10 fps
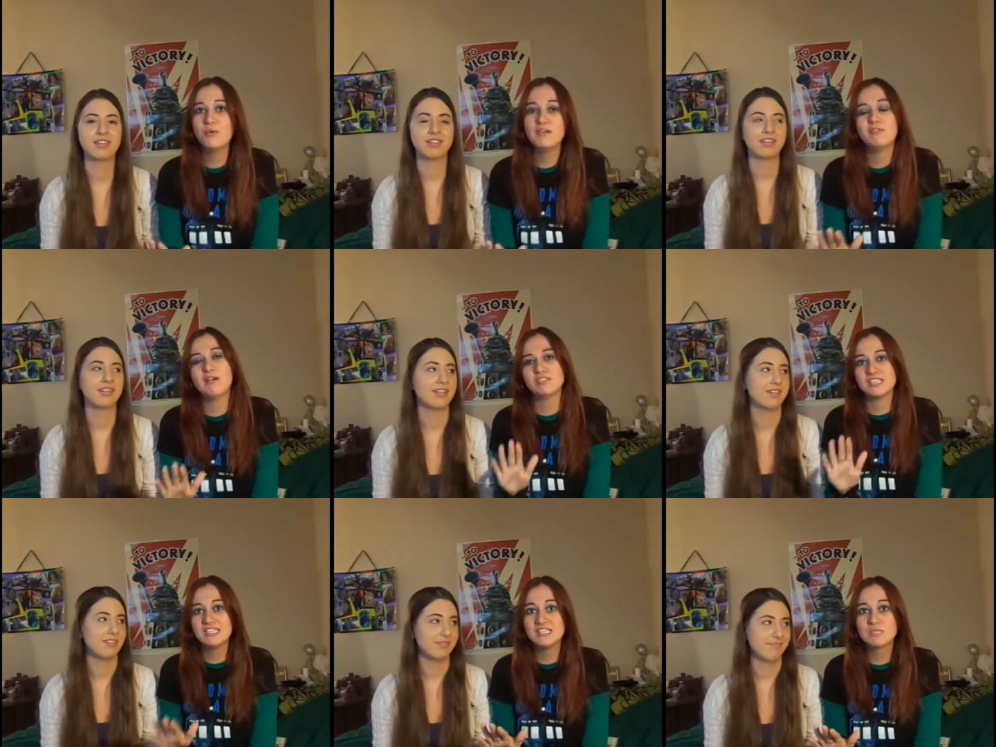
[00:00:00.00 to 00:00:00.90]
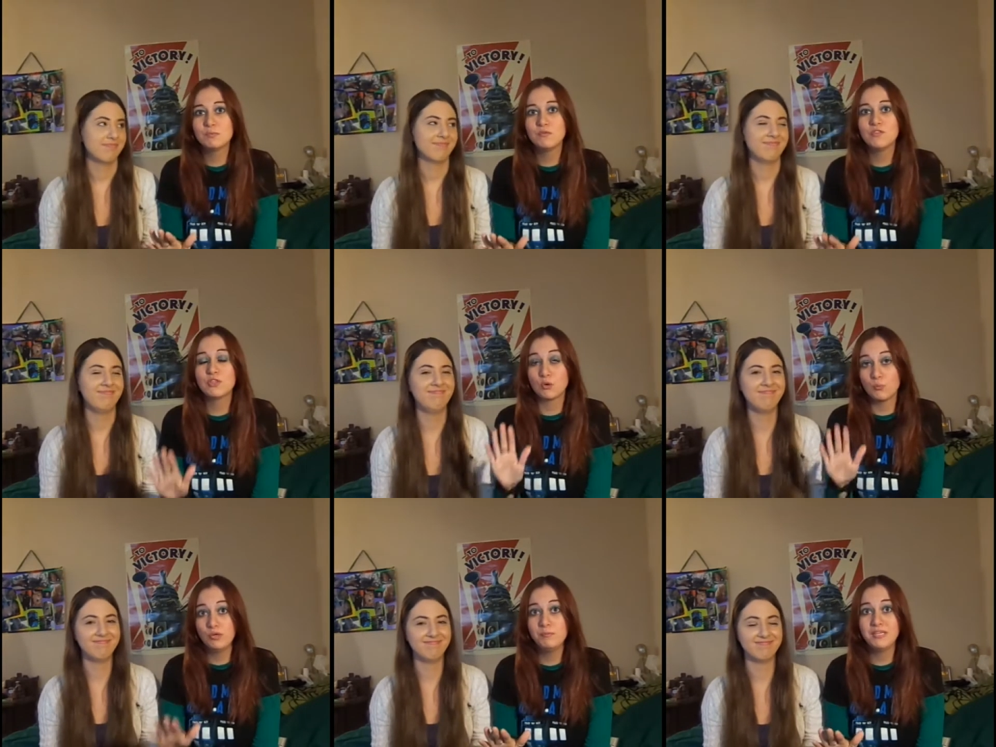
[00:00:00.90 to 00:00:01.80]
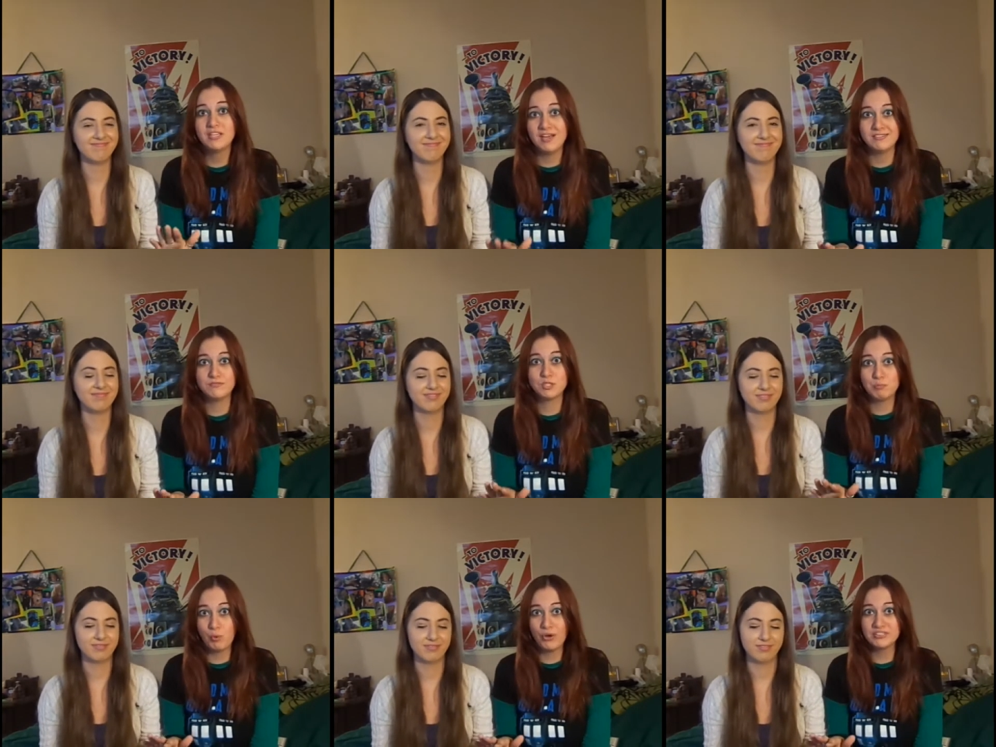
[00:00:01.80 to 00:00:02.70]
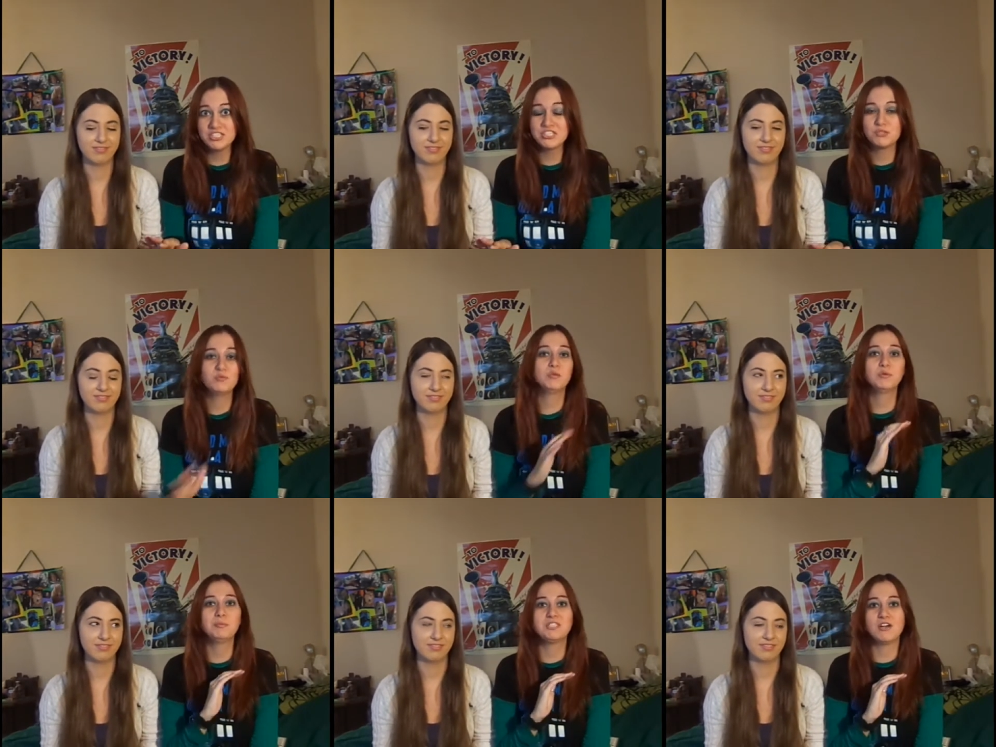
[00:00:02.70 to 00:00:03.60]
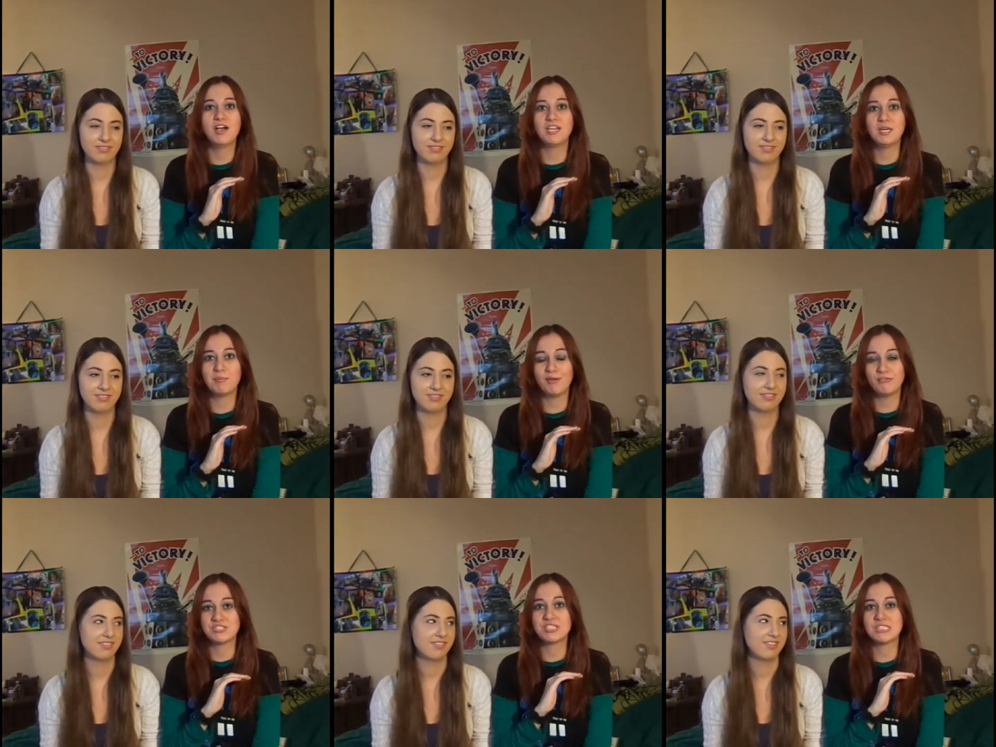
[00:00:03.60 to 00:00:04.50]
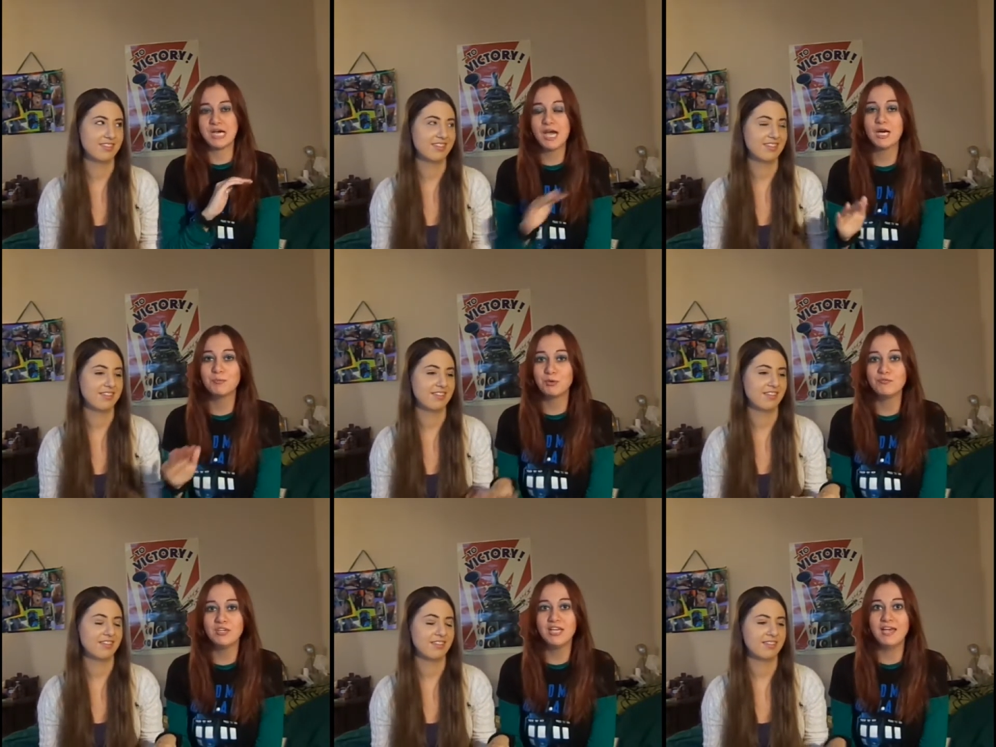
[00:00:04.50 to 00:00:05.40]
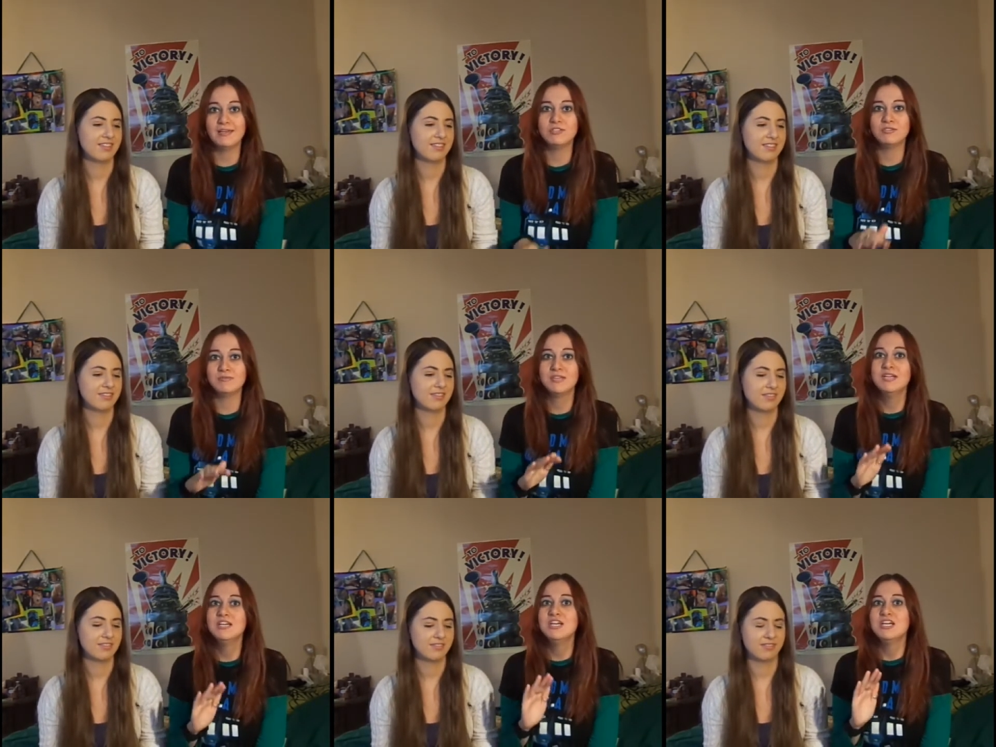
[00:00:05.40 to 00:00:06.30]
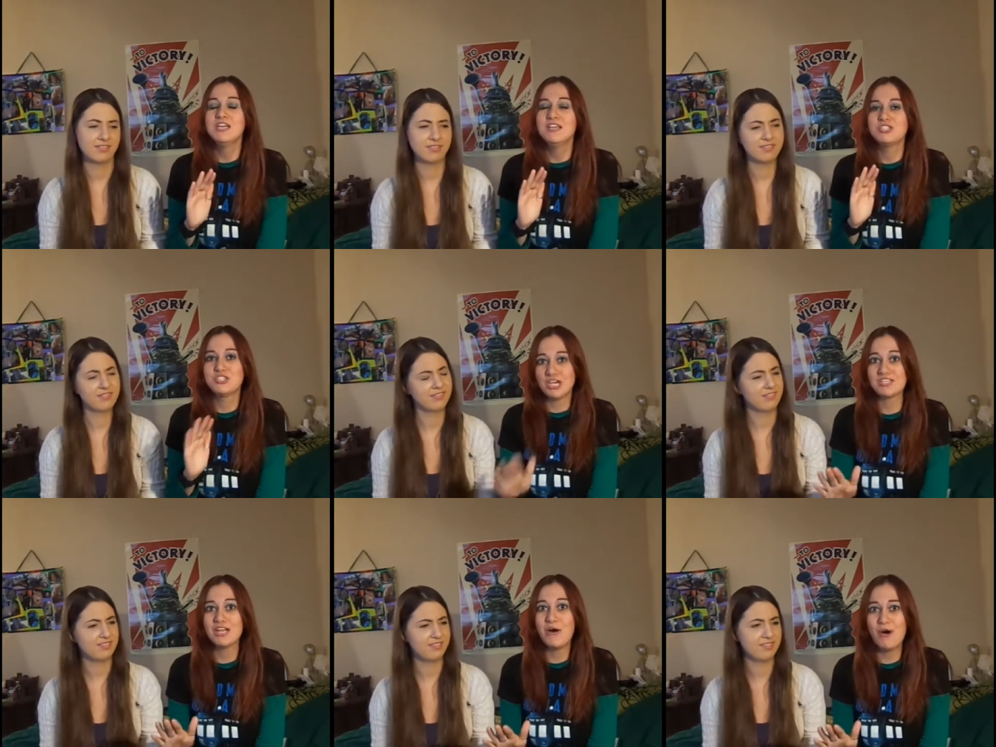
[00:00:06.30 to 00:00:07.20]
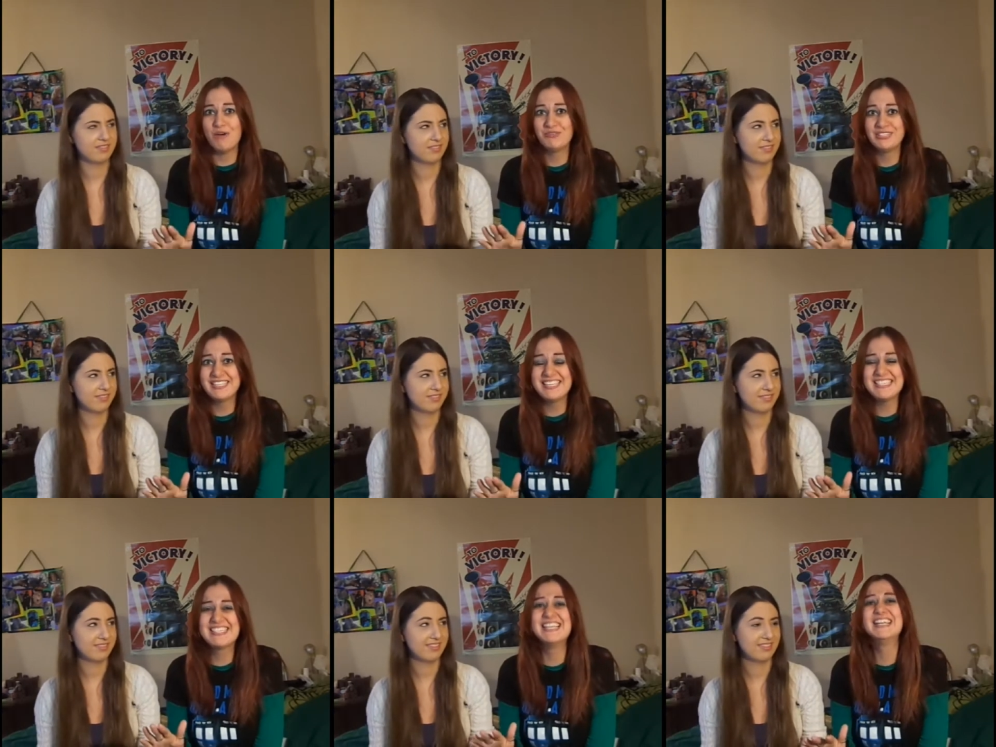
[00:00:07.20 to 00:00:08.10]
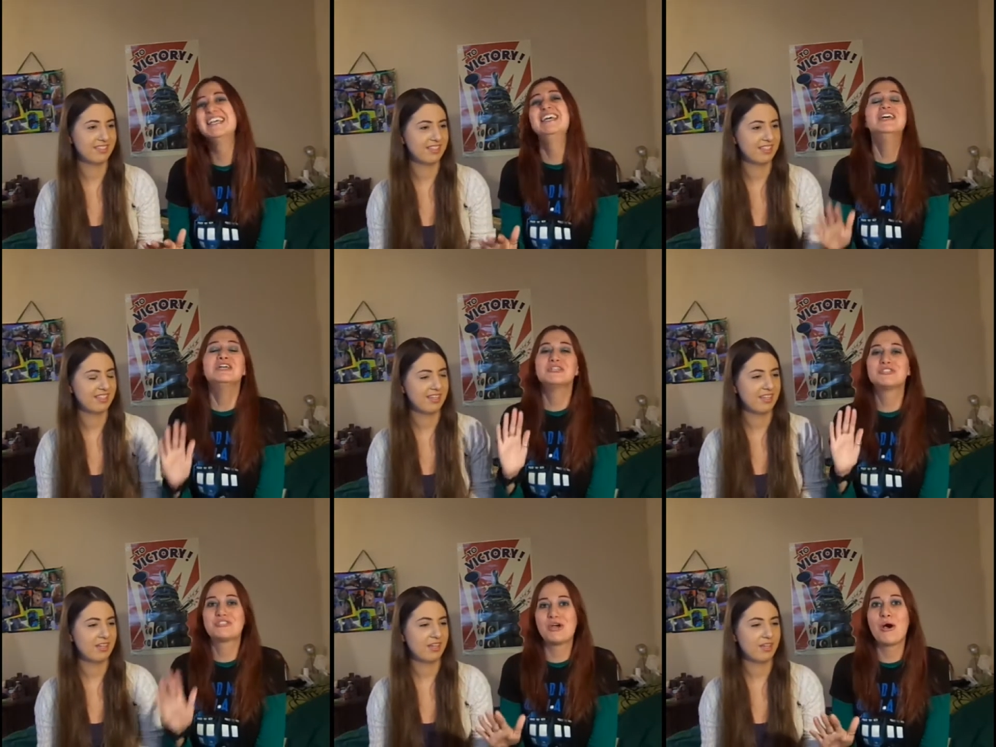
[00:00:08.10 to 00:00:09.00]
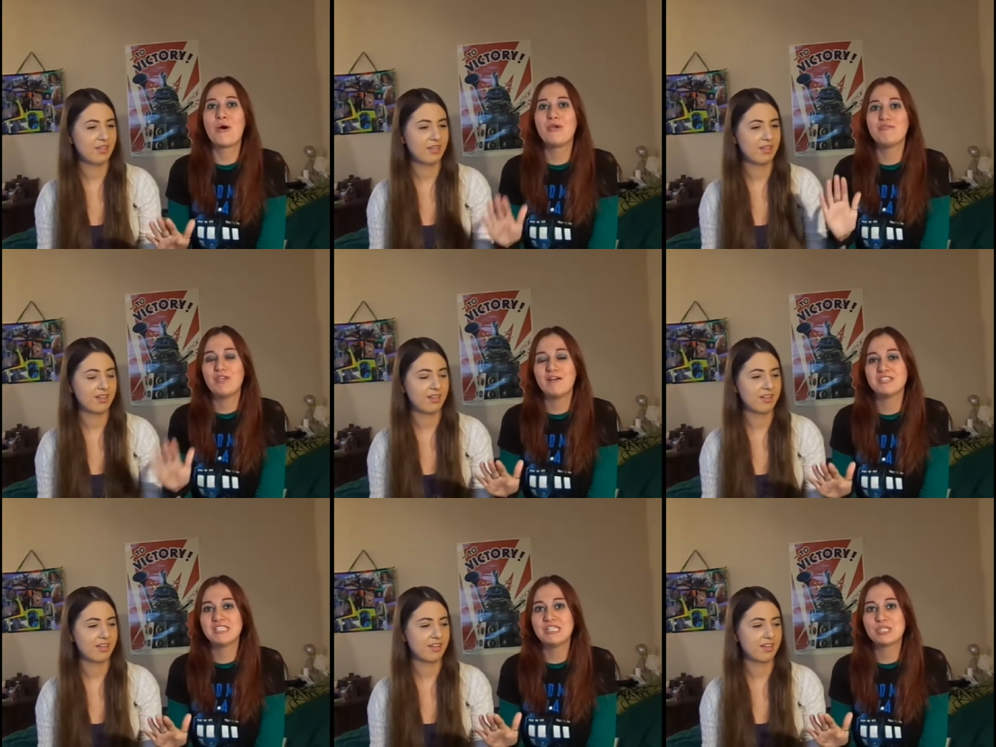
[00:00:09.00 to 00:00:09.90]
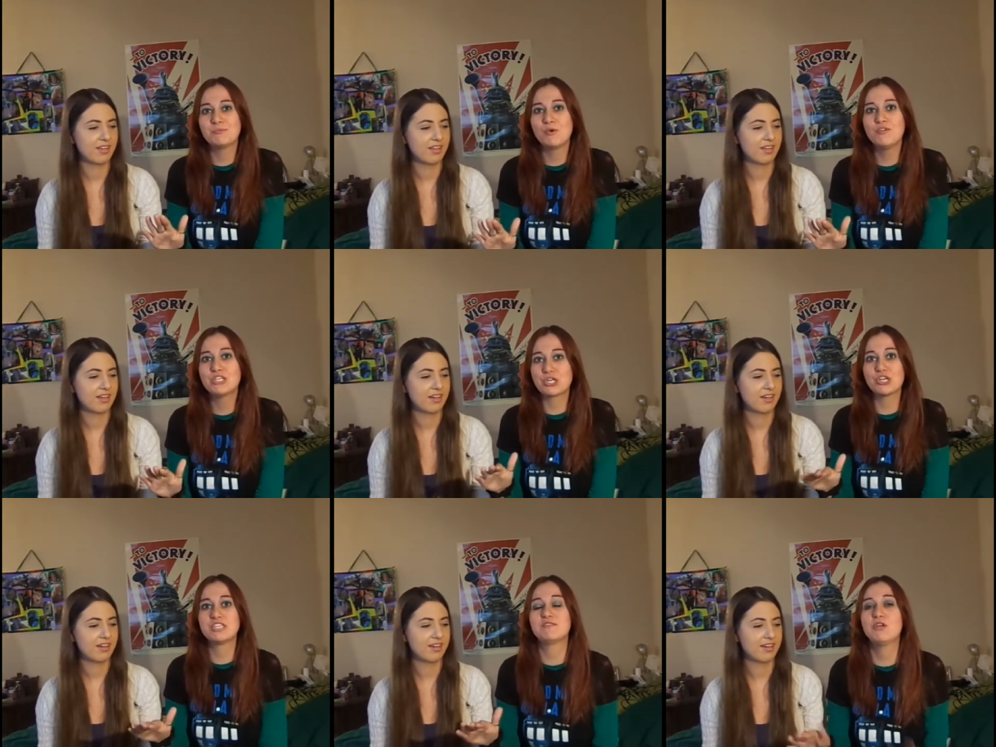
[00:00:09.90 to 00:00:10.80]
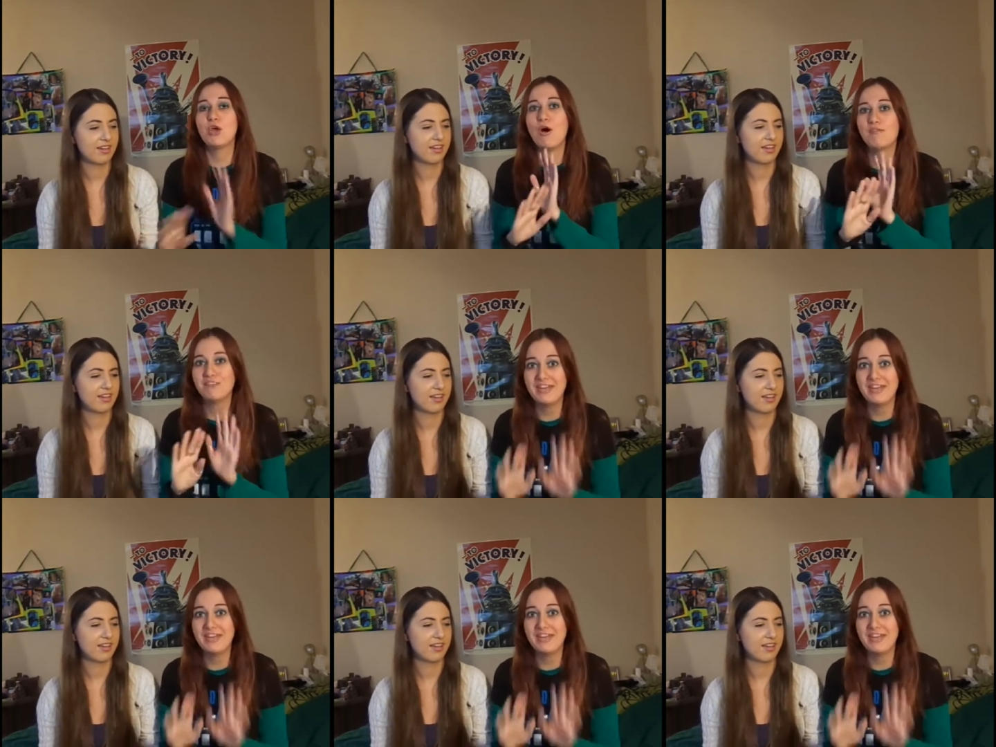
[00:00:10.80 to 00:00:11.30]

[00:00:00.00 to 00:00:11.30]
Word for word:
Speaker 1: way, if you haven't seen this movie, there will be lots of spoilers. We will be talking about this entire movie and just how awful it is. So if you haven't seen this movie, turn this video off